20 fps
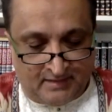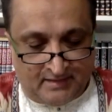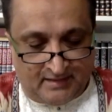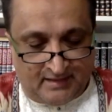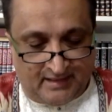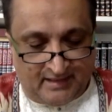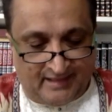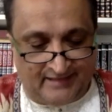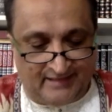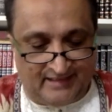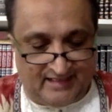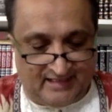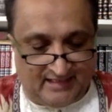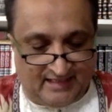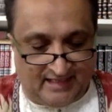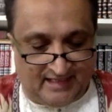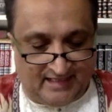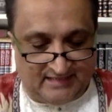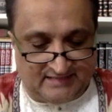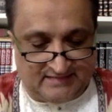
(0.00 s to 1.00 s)
an
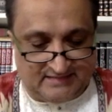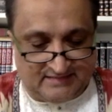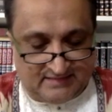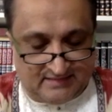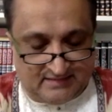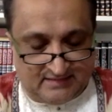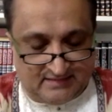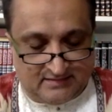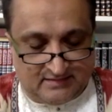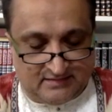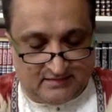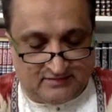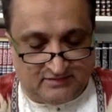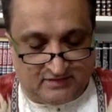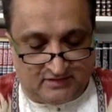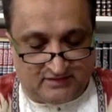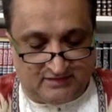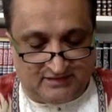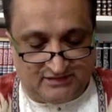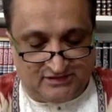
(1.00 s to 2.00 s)
innate
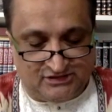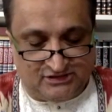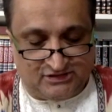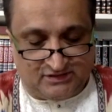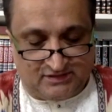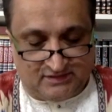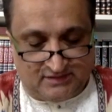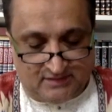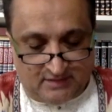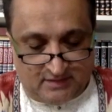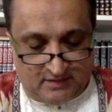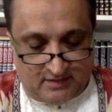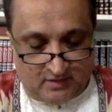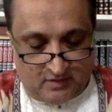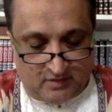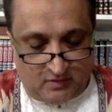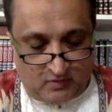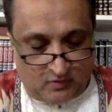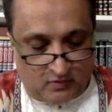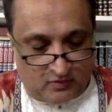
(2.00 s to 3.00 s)
knowledge
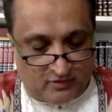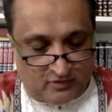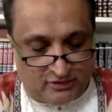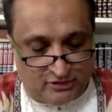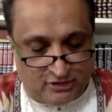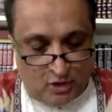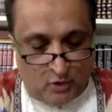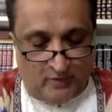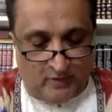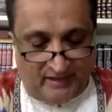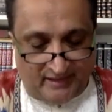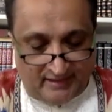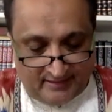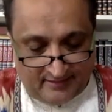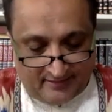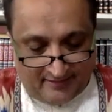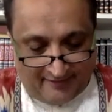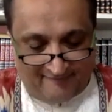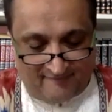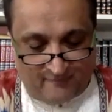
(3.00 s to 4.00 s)
or knowing
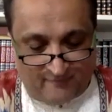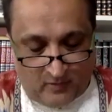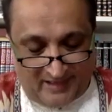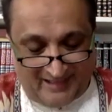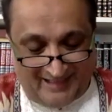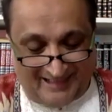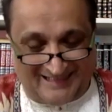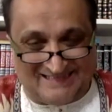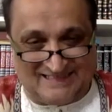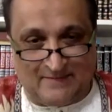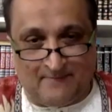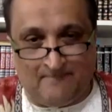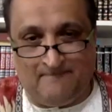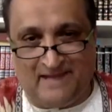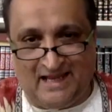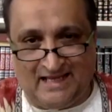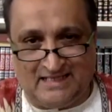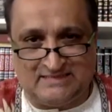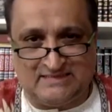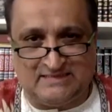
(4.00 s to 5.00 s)
of what is
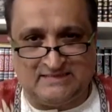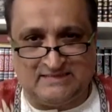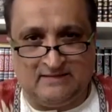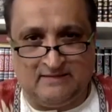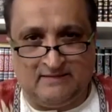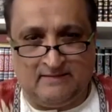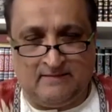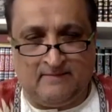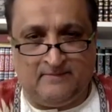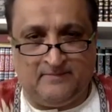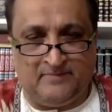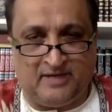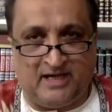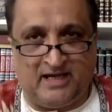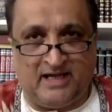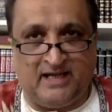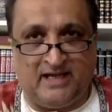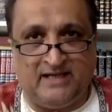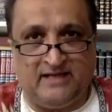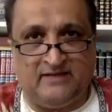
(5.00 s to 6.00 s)
meant
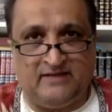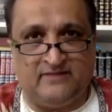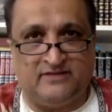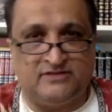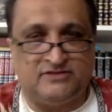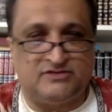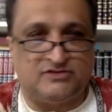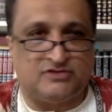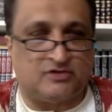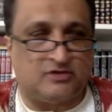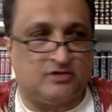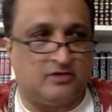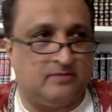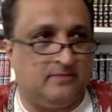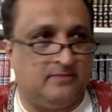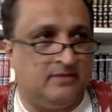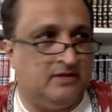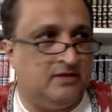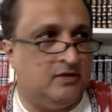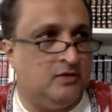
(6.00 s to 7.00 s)
by the term
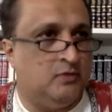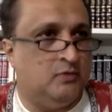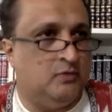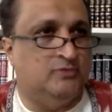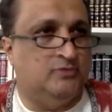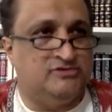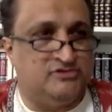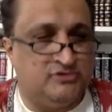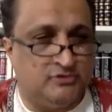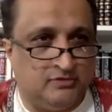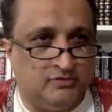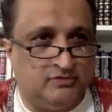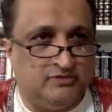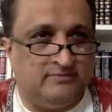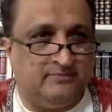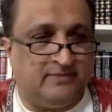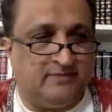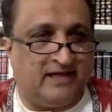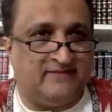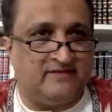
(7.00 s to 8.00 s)
wujud
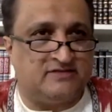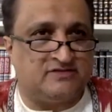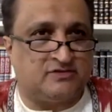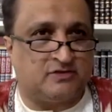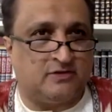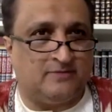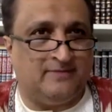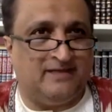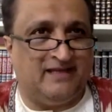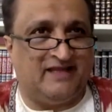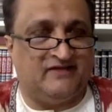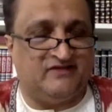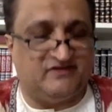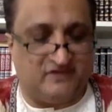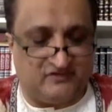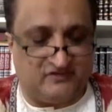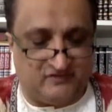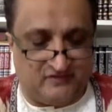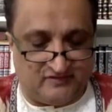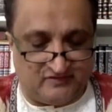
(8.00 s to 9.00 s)
by the term
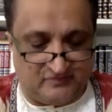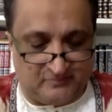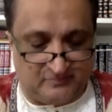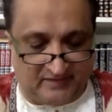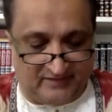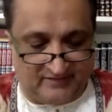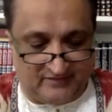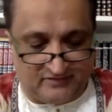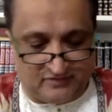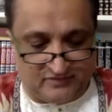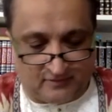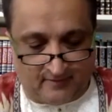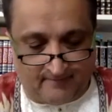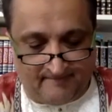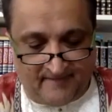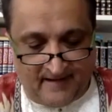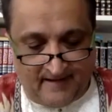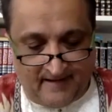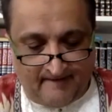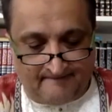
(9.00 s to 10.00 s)
existence, by the
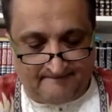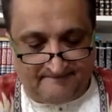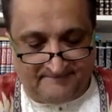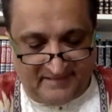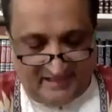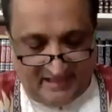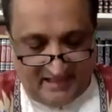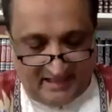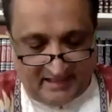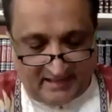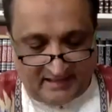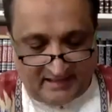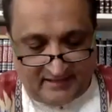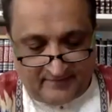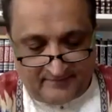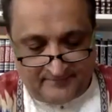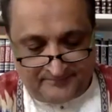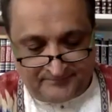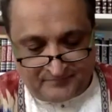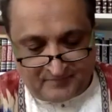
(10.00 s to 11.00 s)
term being,
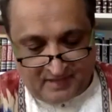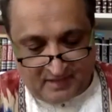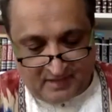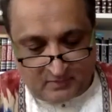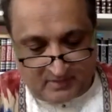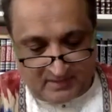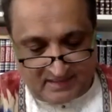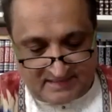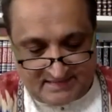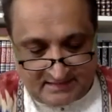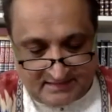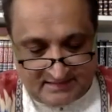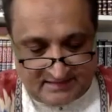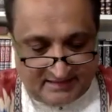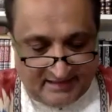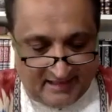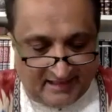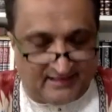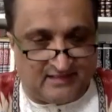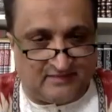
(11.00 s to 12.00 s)
and what is
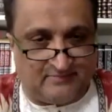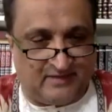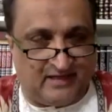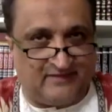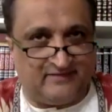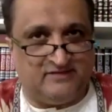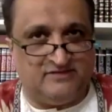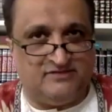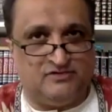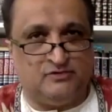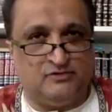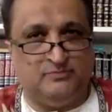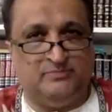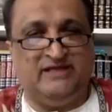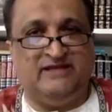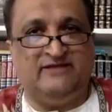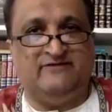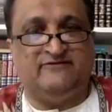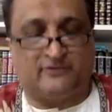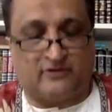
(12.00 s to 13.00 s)
indicated by the to
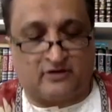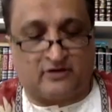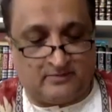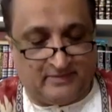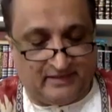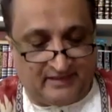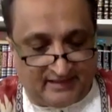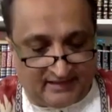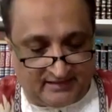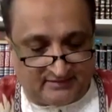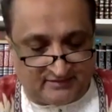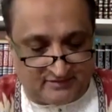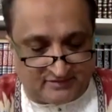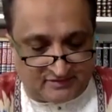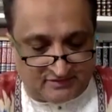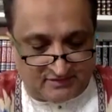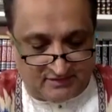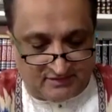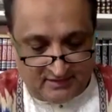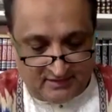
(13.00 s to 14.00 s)
be verb in
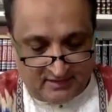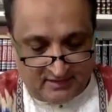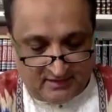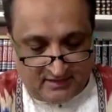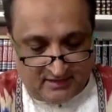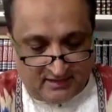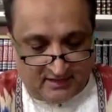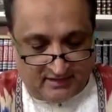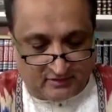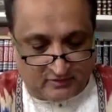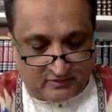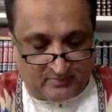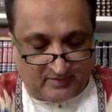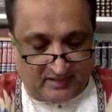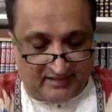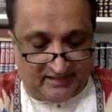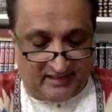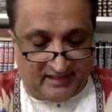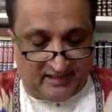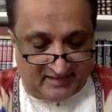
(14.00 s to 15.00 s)
English, uh, you know,
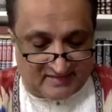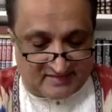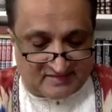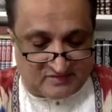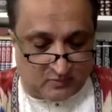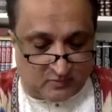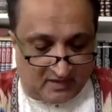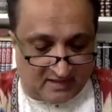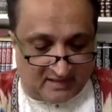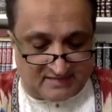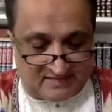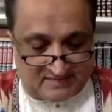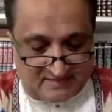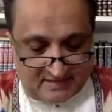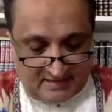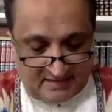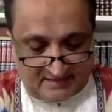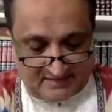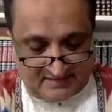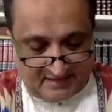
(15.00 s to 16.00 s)
by is, was,
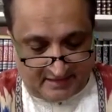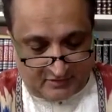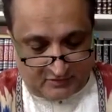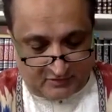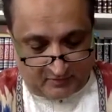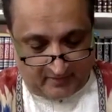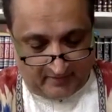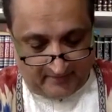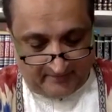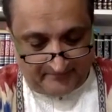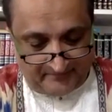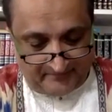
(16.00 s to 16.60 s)
etc.